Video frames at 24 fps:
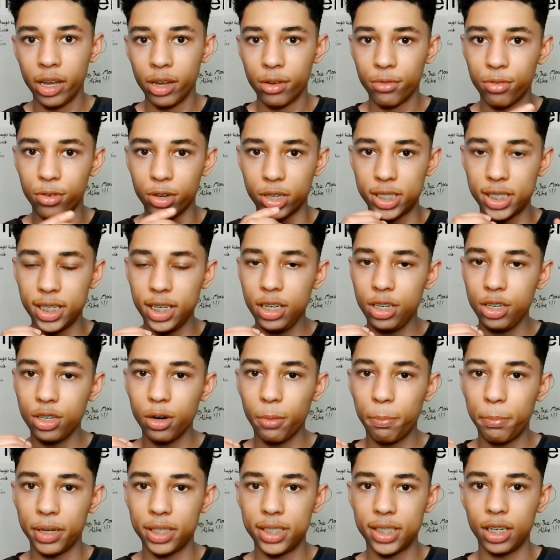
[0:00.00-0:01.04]
Foreseeing
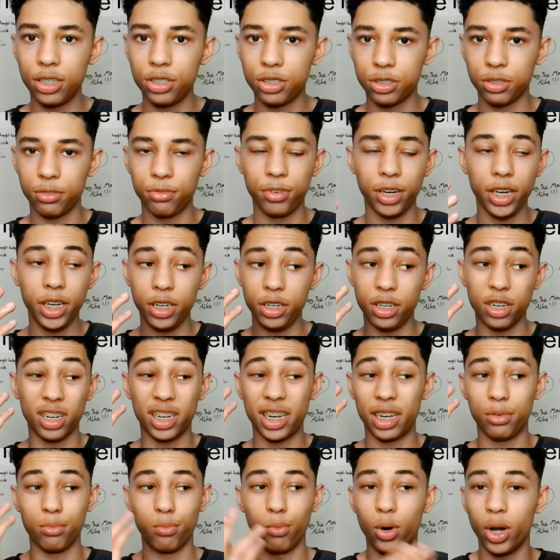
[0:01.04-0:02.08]
your potential failure can